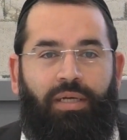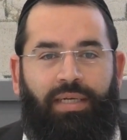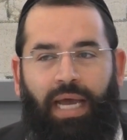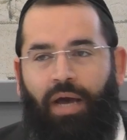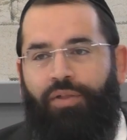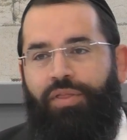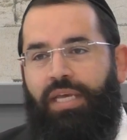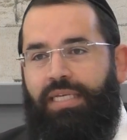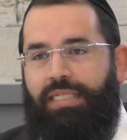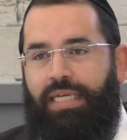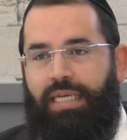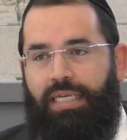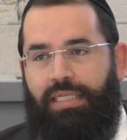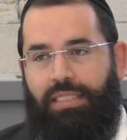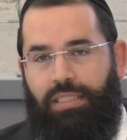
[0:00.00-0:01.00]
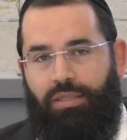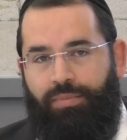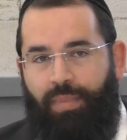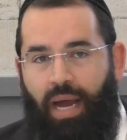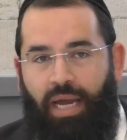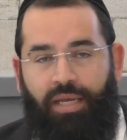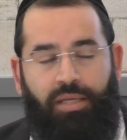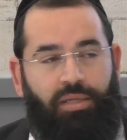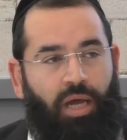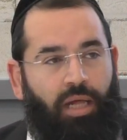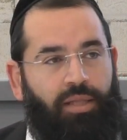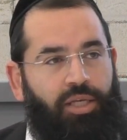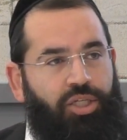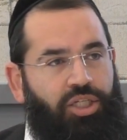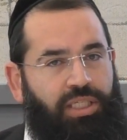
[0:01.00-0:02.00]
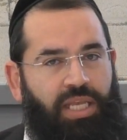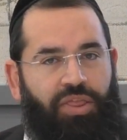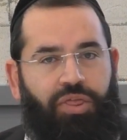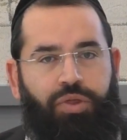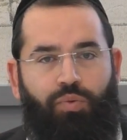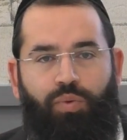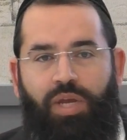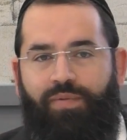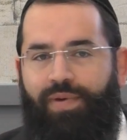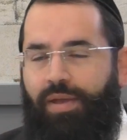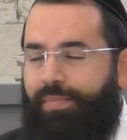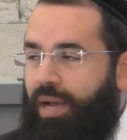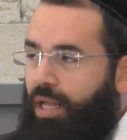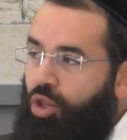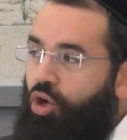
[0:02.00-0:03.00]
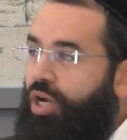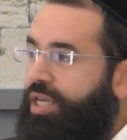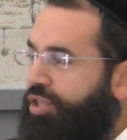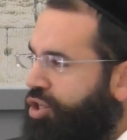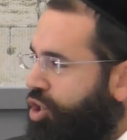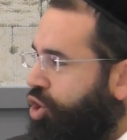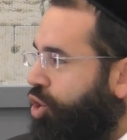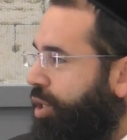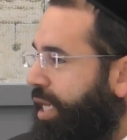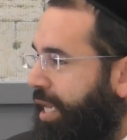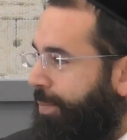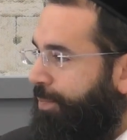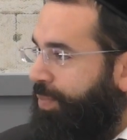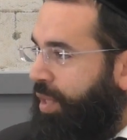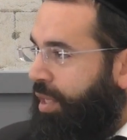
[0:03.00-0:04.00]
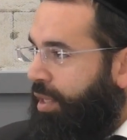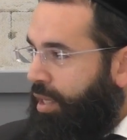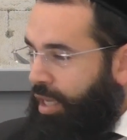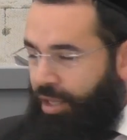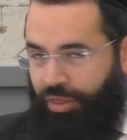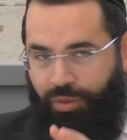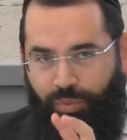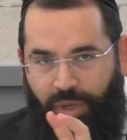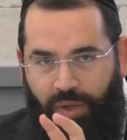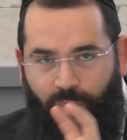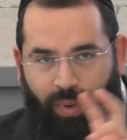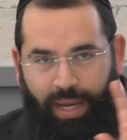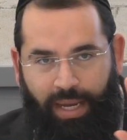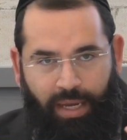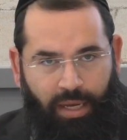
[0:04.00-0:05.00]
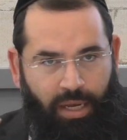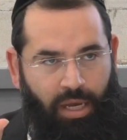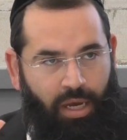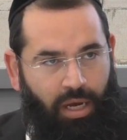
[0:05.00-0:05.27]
Now, this is, to my knowledge, is a three-way machloket rishonim, a three-way